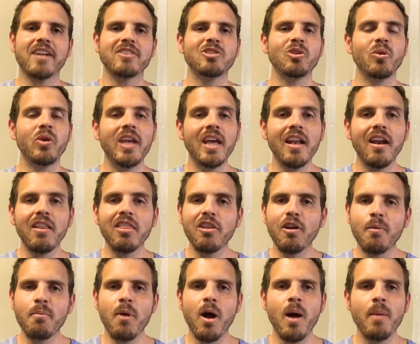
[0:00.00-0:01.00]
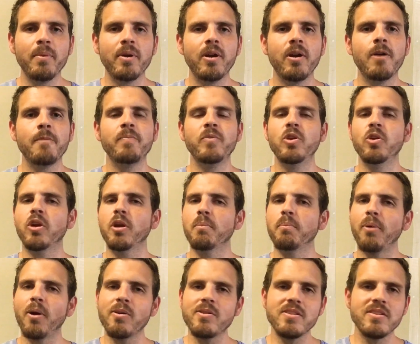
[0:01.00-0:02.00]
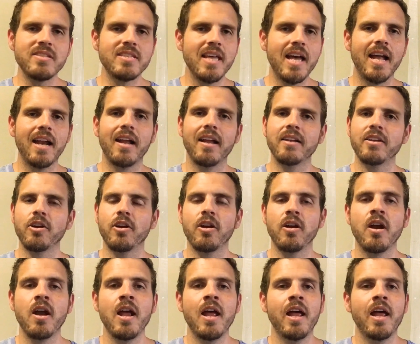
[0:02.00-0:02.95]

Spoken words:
So get a thermometer. You can purchase that at your